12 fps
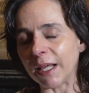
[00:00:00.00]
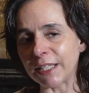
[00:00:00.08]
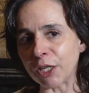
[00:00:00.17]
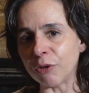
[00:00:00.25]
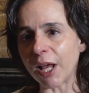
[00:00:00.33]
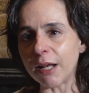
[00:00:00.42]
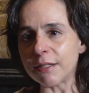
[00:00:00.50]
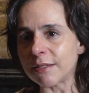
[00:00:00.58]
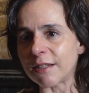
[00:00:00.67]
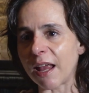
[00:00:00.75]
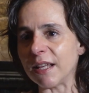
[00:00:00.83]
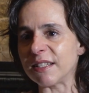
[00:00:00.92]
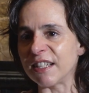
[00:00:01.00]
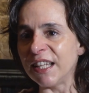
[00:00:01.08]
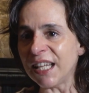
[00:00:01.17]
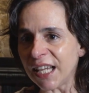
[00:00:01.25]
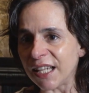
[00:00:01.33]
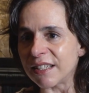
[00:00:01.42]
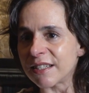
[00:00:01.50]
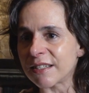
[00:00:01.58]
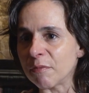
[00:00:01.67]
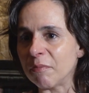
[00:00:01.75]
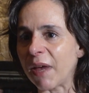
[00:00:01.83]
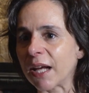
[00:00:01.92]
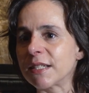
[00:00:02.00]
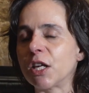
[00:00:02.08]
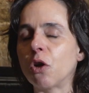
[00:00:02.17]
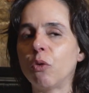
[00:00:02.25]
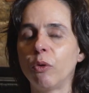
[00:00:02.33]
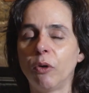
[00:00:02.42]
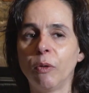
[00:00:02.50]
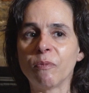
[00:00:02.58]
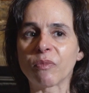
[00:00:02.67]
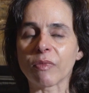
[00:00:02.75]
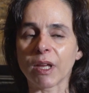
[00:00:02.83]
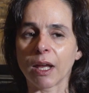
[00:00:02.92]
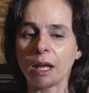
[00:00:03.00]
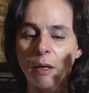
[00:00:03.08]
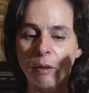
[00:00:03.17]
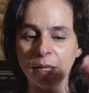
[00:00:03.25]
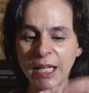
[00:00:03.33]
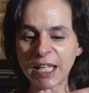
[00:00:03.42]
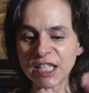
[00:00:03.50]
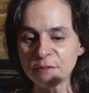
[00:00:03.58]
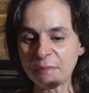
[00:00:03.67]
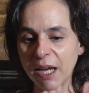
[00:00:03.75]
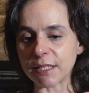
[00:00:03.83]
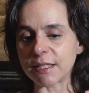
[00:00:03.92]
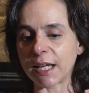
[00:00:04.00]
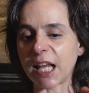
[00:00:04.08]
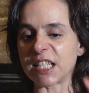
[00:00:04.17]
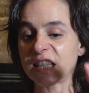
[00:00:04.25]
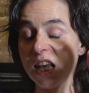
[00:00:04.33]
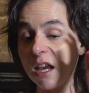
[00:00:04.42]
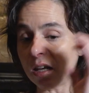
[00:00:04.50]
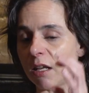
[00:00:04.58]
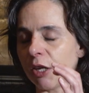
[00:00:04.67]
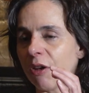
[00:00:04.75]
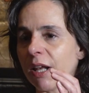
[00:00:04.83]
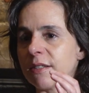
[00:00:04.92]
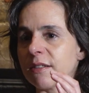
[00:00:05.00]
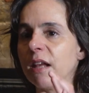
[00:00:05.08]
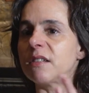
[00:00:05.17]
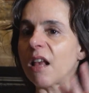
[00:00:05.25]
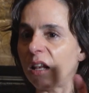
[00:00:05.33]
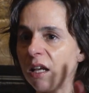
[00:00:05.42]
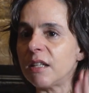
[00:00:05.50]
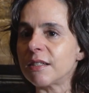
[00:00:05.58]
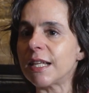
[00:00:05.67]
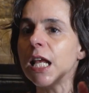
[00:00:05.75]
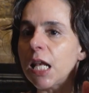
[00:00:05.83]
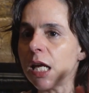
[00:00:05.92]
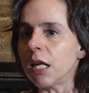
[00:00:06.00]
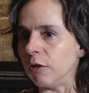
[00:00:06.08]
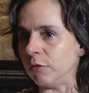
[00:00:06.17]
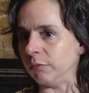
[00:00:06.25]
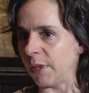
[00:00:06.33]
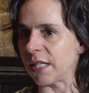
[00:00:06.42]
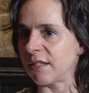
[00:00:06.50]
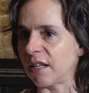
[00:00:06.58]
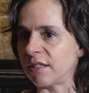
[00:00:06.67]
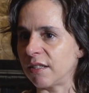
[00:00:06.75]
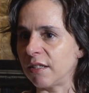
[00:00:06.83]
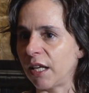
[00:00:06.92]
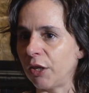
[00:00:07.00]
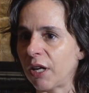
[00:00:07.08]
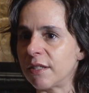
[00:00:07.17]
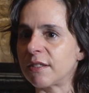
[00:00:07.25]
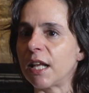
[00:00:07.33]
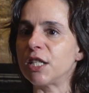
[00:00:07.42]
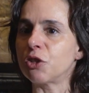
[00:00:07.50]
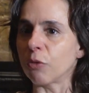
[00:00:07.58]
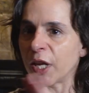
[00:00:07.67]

The United States needs Mexico, needs Mexicans in the United States, and needs illegal Mexicans in the United States to